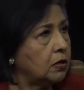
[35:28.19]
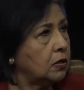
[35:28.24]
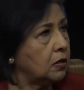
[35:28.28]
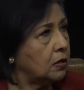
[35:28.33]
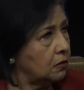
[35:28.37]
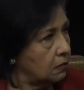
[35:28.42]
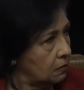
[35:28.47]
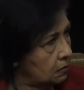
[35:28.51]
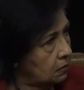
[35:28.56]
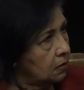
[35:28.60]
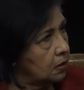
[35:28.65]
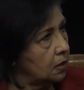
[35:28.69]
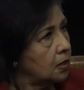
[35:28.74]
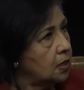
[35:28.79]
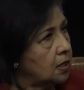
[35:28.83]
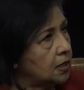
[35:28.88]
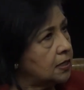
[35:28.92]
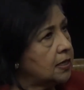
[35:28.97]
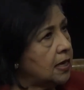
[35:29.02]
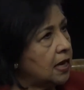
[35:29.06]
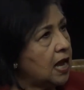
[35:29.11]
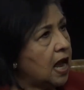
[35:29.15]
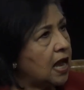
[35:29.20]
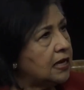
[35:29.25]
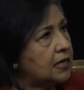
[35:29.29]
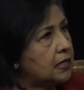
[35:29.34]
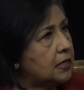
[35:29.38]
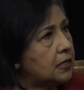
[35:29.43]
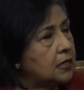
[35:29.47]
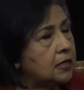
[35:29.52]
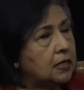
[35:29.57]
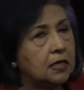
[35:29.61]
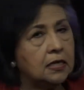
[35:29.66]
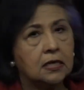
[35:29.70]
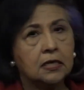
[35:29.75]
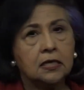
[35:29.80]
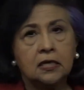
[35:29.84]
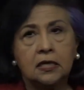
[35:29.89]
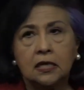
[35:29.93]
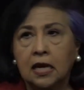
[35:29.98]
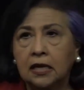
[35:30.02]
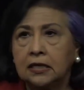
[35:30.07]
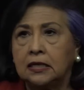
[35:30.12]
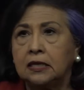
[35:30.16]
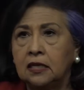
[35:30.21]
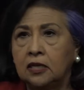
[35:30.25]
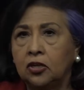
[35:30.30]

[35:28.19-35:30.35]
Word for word: to say, I did this, I,